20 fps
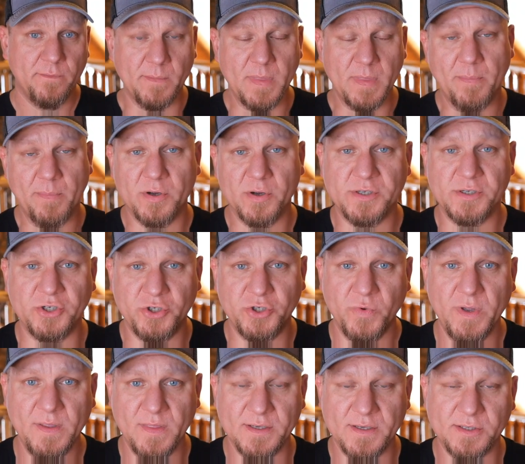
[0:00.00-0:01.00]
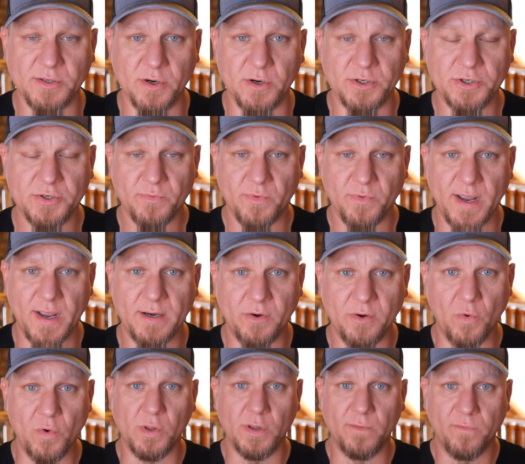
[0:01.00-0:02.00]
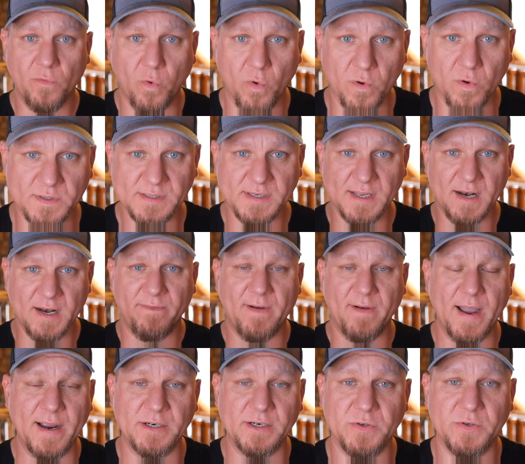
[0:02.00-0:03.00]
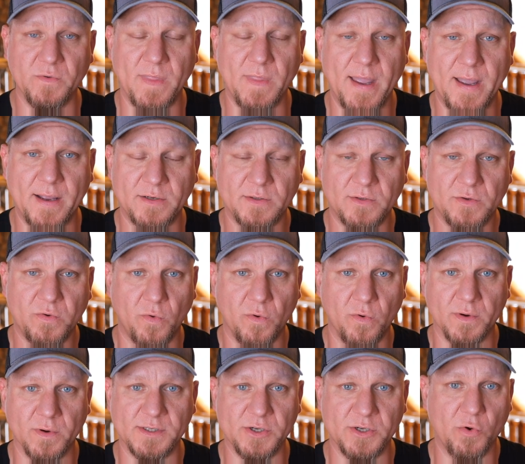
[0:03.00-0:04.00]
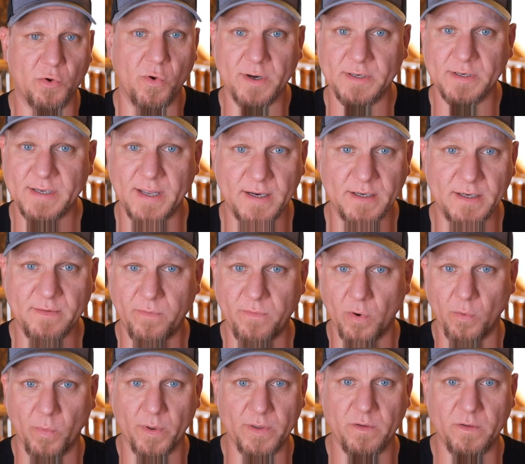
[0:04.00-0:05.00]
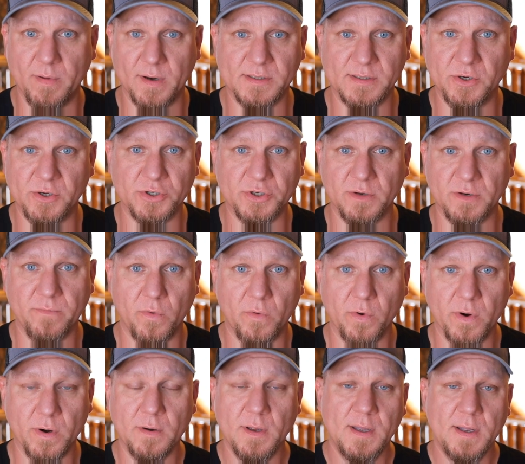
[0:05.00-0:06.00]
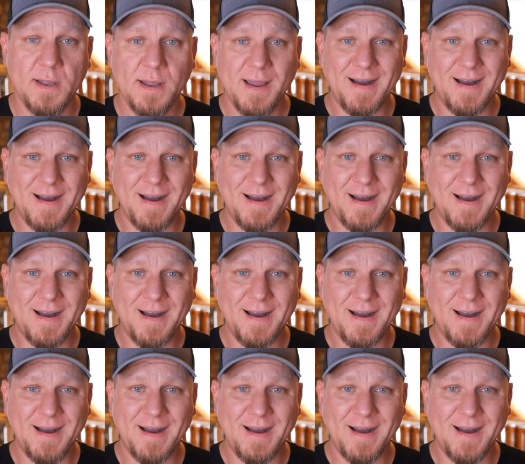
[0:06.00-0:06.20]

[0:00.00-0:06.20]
from the person doing the search, right, Google, of course, is going to fine tune that towards your intent for what you've been searching for.